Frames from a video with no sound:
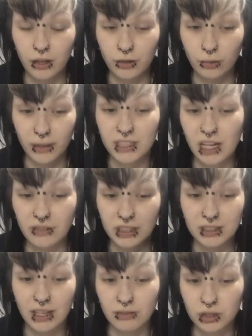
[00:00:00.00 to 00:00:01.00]
You're meant to have
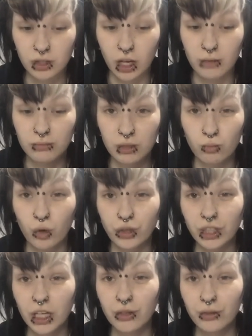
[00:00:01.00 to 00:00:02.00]
it seven times in
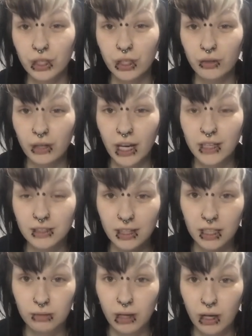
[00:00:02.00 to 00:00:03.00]
one year in the UK to
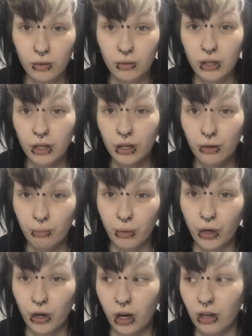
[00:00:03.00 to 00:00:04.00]
get them out,
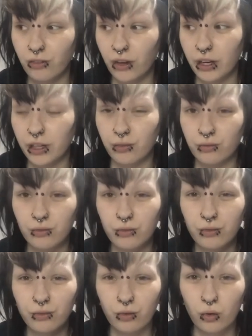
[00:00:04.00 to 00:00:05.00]
but I've had it
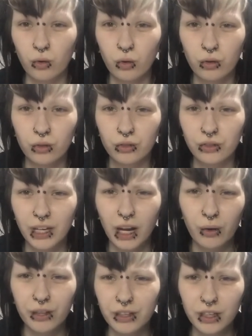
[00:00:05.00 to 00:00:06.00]
four
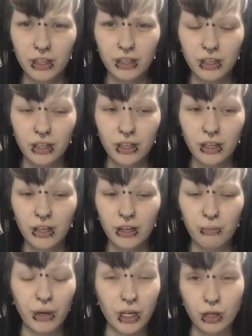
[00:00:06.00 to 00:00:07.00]
now, I think,
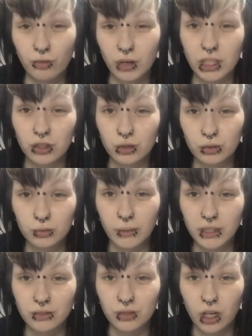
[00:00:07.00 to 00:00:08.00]
but in a really short
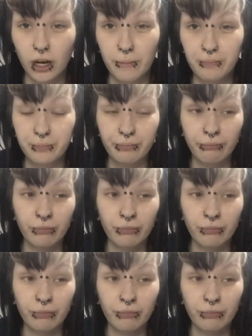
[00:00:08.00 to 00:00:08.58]
space of time.